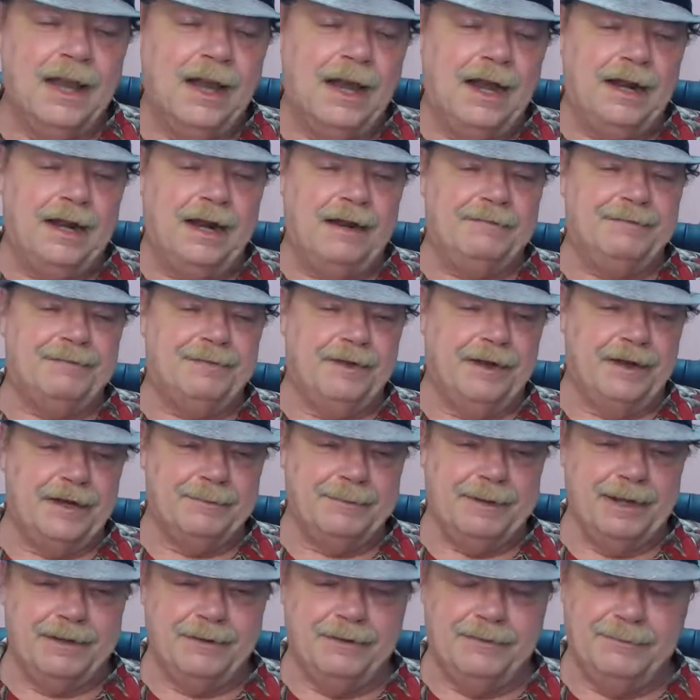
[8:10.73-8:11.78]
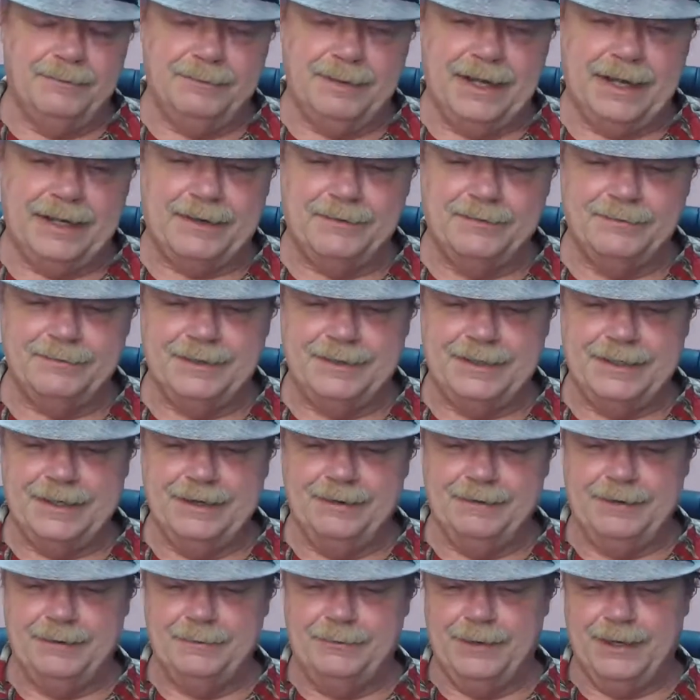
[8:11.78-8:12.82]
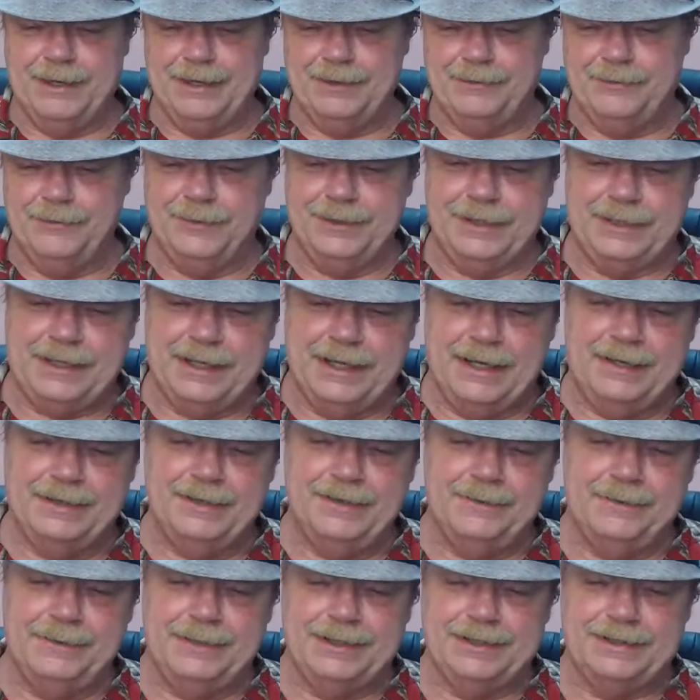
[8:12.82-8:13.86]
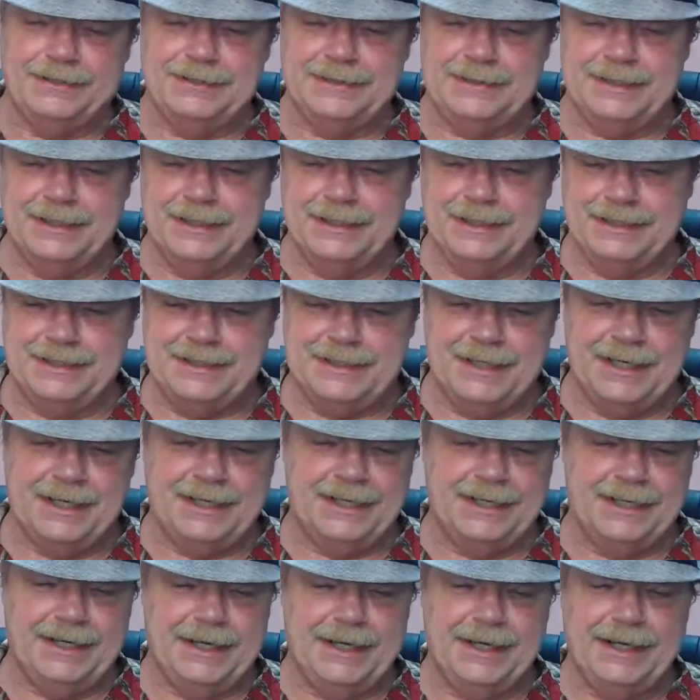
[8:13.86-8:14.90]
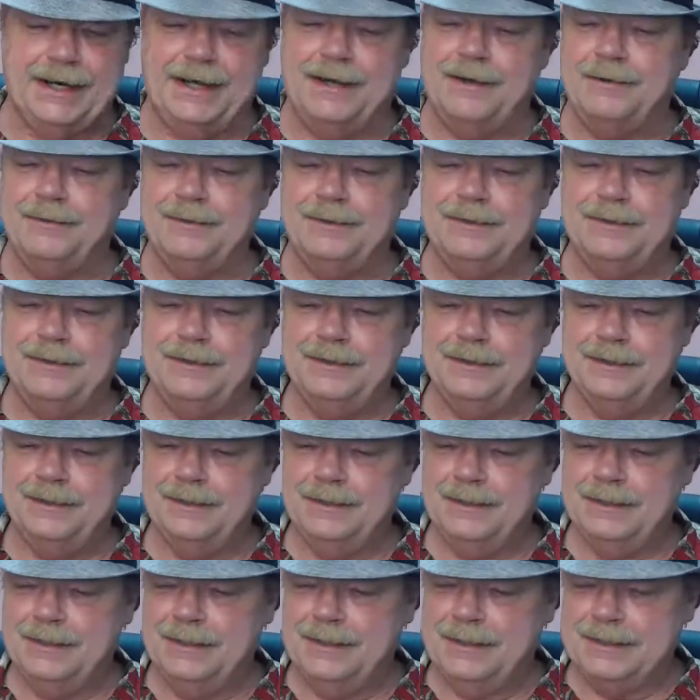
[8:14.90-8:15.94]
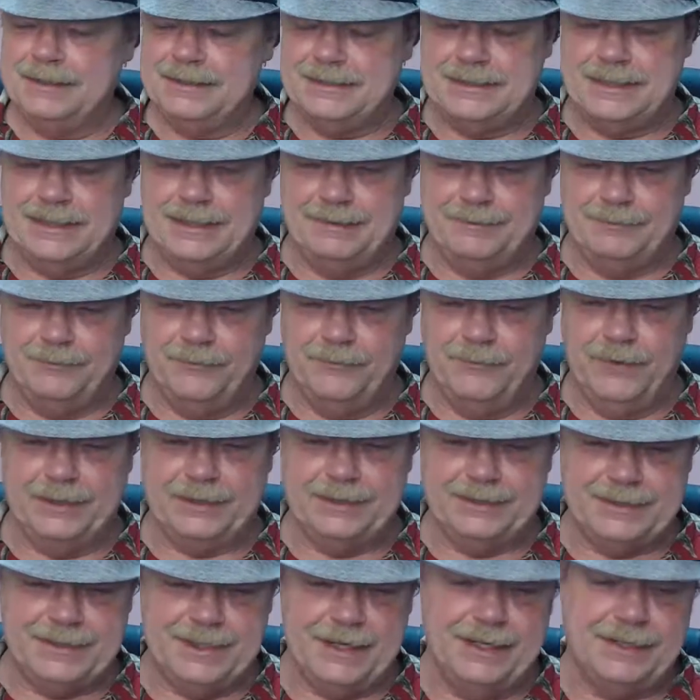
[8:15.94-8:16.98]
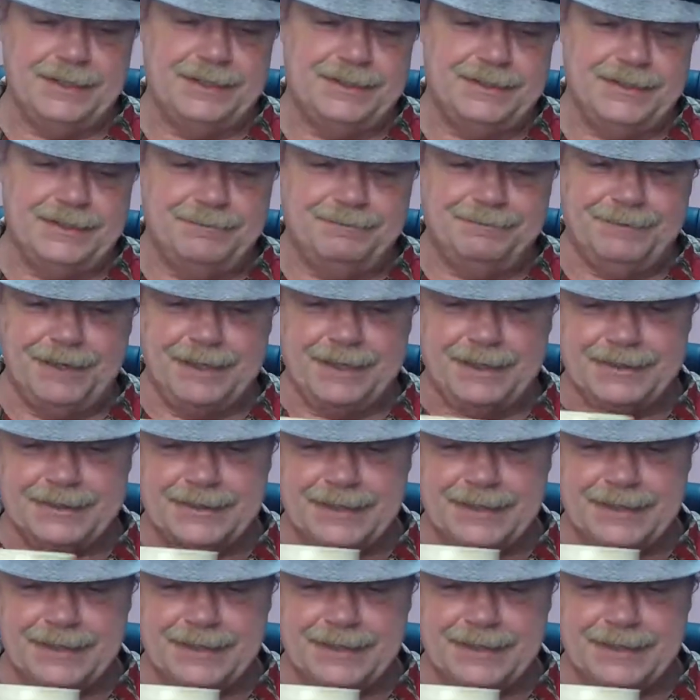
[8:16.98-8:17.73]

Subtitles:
I thought about going back over to the area where the condo is and checking that out, seeing what changes, if any, is